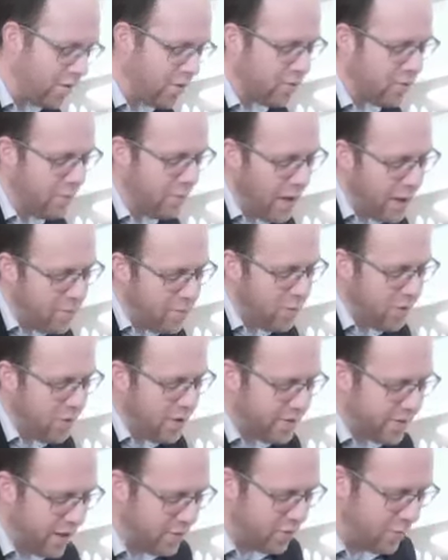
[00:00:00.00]
Right. So maybe
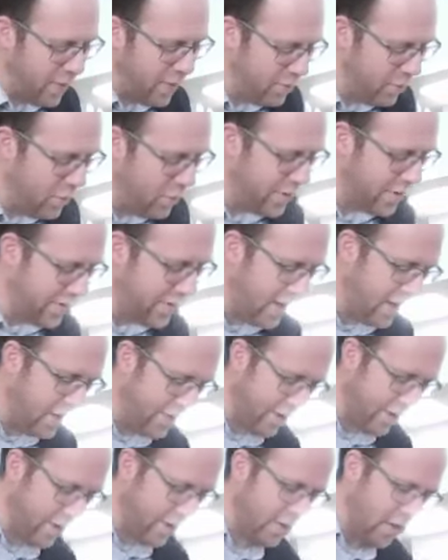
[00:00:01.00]
what he's saying,
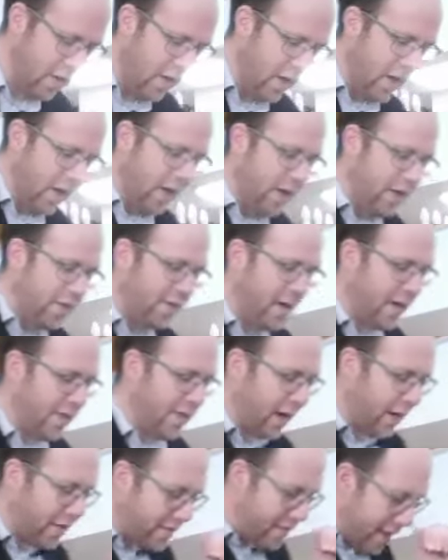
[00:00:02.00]
is this. He's
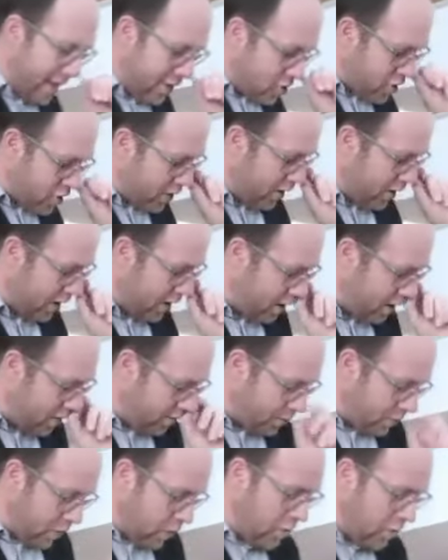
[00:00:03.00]
saying that
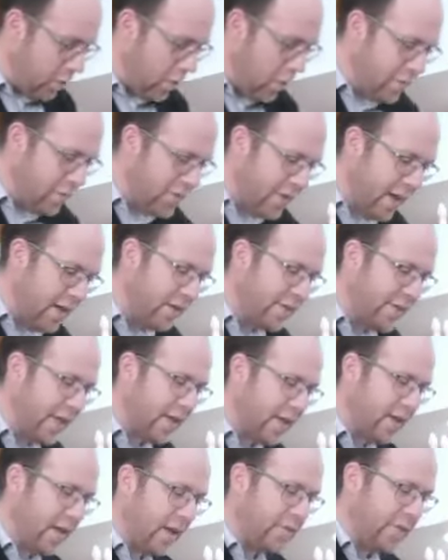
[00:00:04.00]
essentially what we're saying is
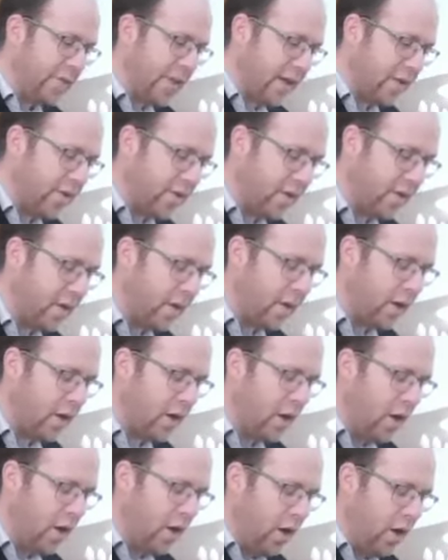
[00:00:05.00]

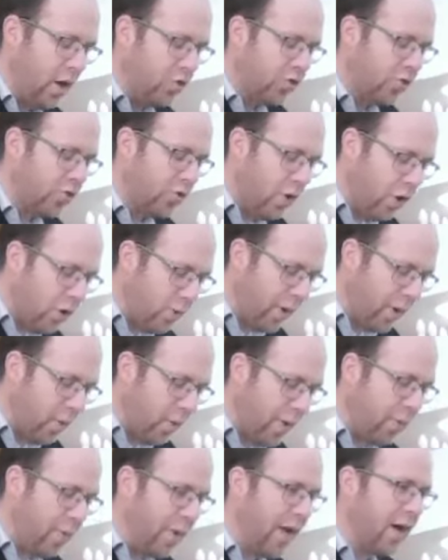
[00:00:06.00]
that stir
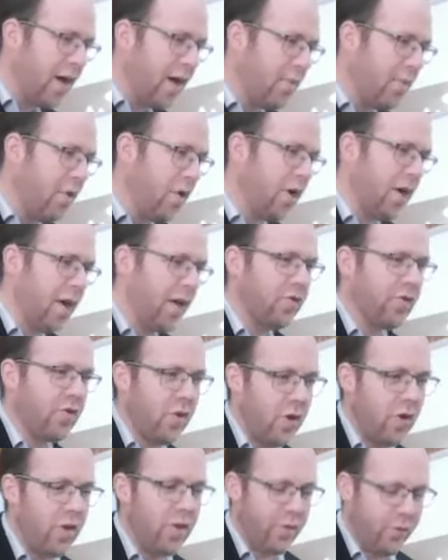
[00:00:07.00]
when I come along and I
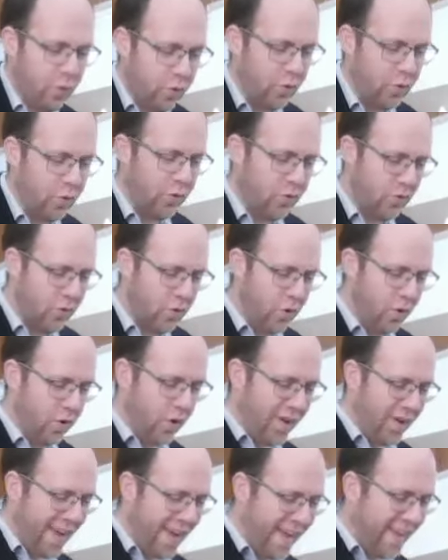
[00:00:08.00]
stir the food,
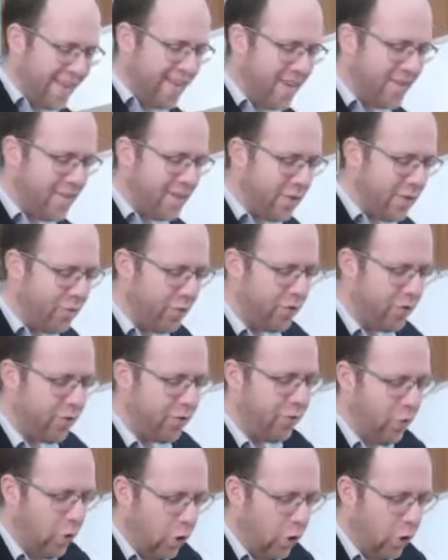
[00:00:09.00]
okay, it's a different